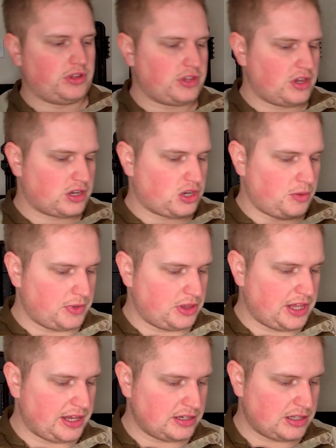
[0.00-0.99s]
of the common
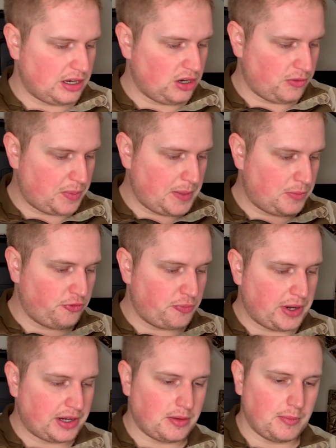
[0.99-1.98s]
things that a lot of people have
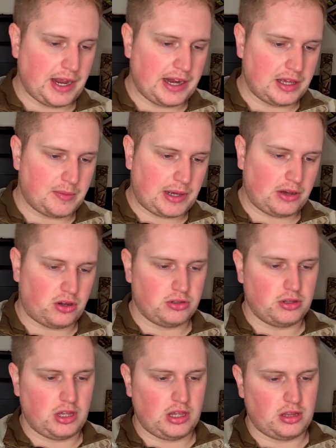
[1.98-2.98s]
been complaining about
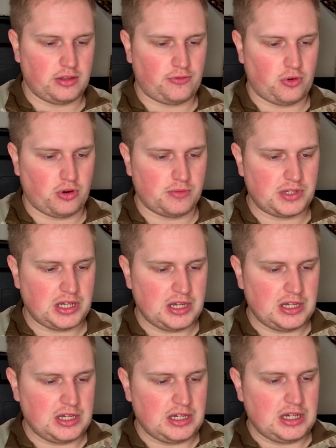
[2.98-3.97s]
on the forums
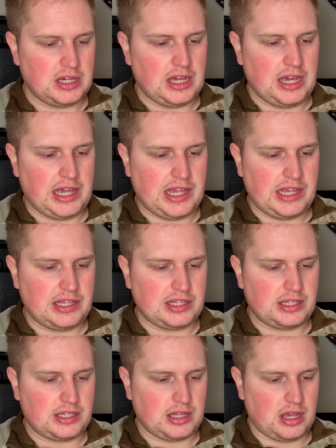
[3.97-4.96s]

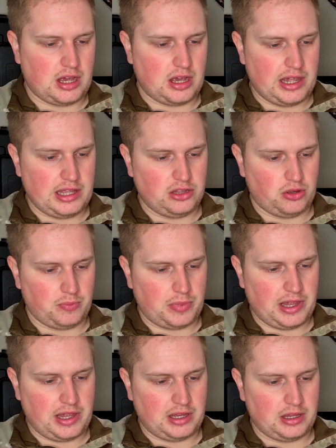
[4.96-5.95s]
is it not
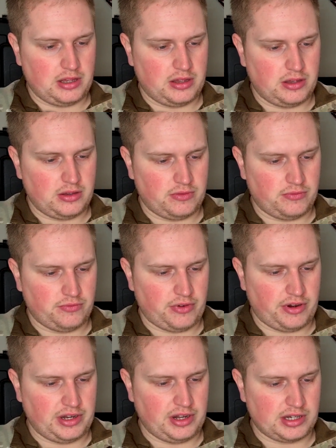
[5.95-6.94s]
being
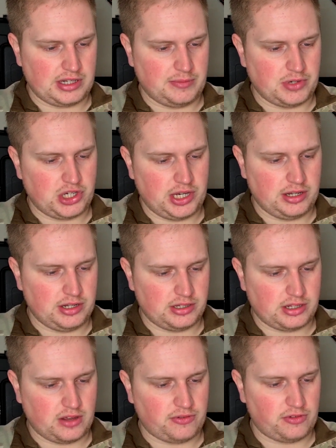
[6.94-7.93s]
very nicely machined and
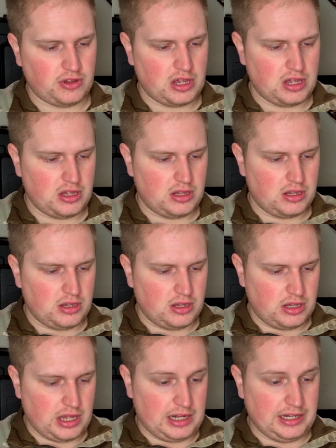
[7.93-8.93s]
stuff.
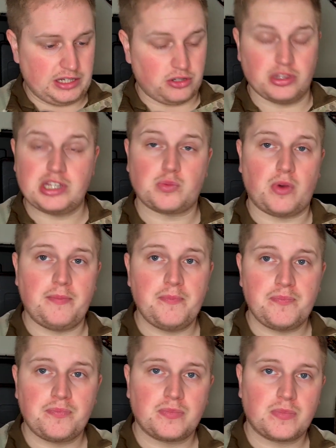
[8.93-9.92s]
At least on this one,
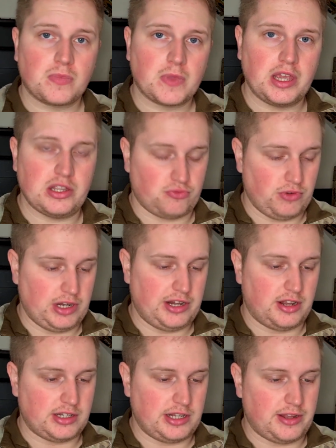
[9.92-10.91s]
it's really
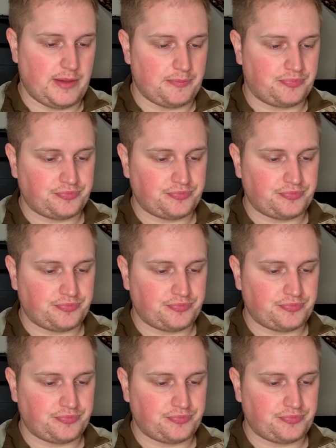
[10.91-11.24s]
nicely done,